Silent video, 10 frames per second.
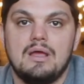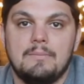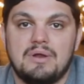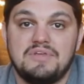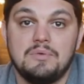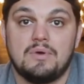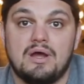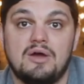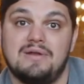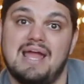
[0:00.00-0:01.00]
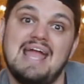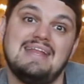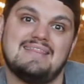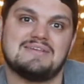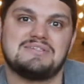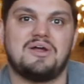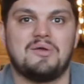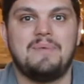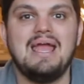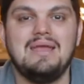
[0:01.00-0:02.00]
but if you want a
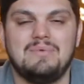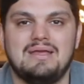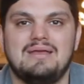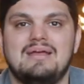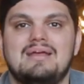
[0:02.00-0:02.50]
$180,000 payment,